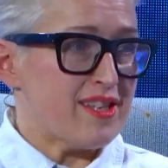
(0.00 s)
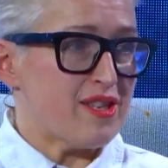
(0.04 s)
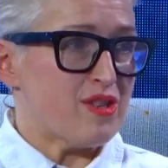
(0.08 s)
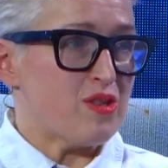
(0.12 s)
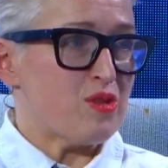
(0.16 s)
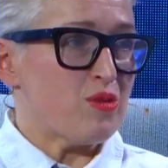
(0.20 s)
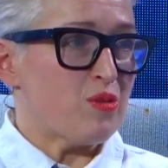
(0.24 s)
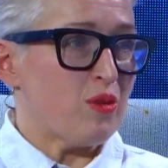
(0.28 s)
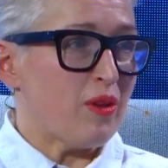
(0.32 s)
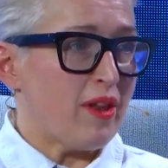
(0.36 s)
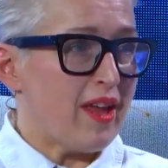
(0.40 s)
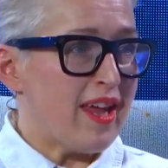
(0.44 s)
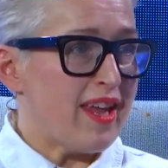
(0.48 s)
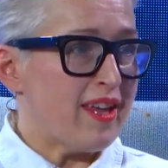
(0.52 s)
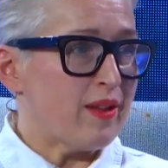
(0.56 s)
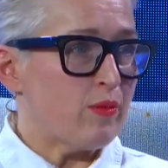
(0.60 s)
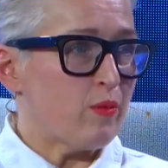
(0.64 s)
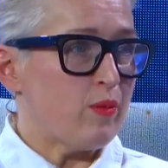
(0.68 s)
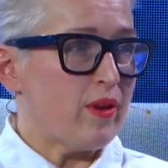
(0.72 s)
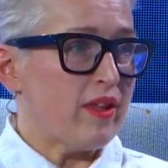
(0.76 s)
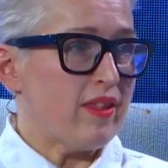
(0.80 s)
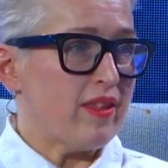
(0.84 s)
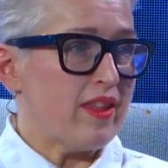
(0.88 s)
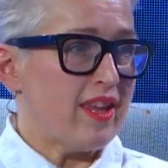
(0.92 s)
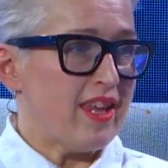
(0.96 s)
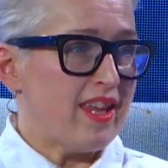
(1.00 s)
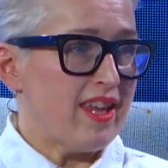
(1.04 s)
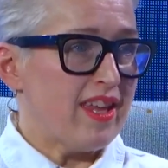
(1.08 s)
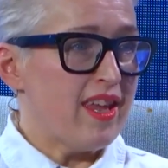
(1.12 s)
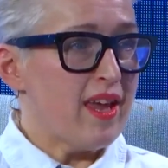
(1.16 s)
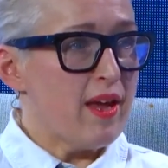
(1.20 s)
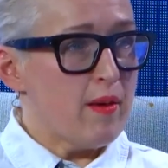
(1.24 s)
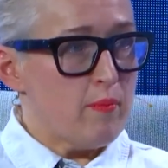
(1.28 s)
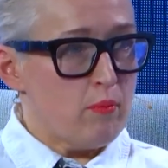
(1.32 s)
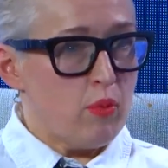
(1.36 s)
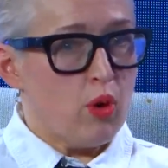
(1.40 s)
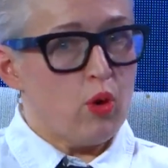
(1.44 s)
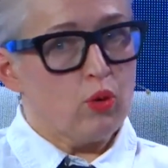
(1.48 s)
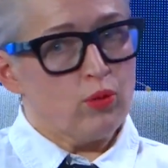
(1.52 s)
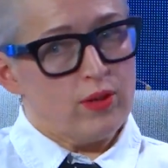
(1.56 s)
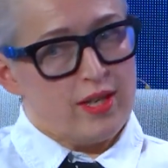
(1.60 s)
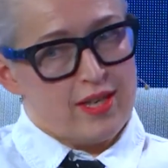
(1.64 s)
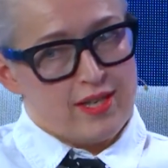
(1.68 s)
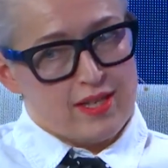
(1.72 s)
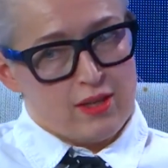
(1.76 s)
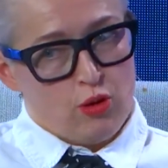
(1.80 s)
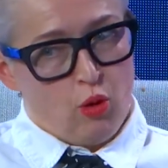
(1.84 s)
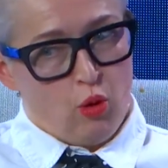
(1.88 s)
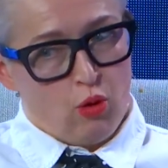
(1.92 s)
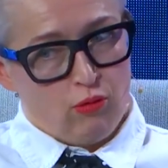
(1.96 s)
it's too late when the boat
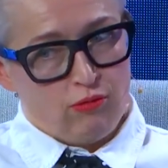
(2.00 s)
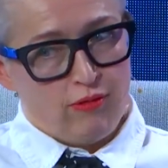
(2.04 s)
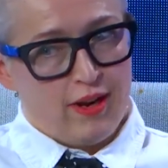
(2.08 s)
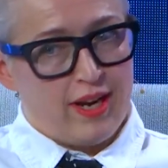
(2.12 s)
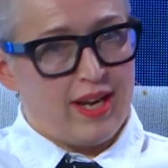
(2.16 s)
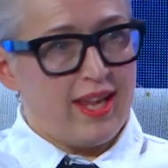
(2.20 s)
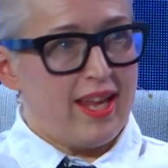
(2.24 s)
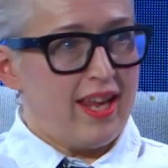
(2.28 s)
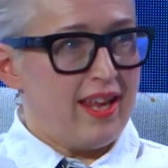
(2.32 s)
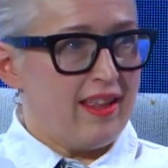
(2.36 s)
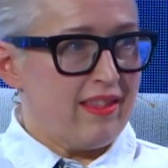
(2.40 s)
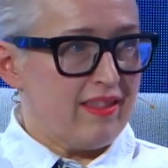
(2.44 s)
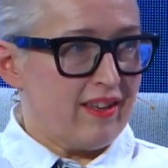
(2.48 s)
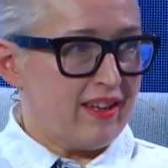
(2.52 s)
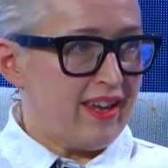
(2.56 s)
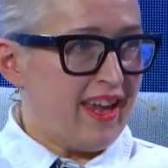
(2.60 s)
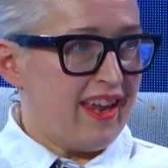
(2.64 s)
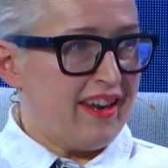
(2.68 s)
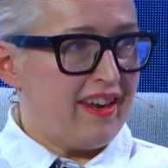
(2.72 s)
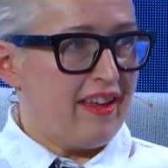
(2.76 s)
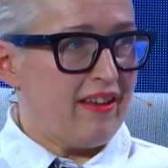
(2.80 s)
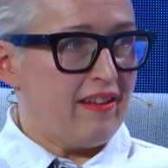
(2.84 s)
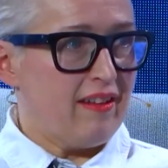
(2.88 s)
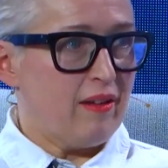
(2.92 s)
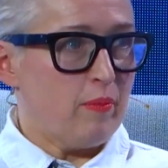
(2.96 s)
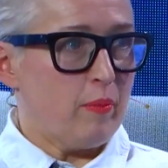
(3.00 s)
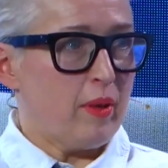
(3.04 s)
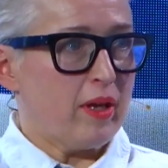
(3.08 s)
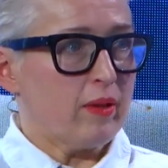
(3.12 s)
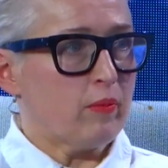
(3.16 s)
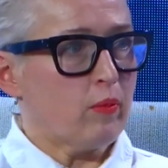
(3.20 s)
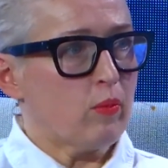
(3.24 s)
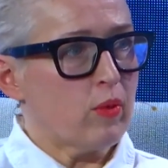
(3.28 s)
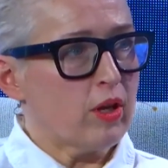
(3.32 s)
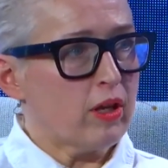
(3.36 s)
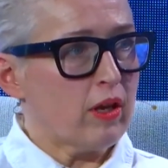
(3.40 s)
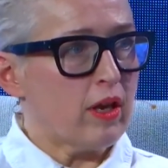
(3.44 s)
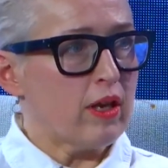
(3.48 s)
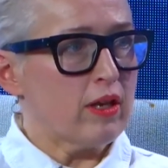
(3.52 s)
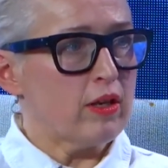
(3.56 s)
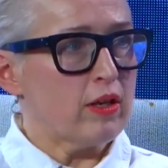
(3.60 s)
is already in the canal, but what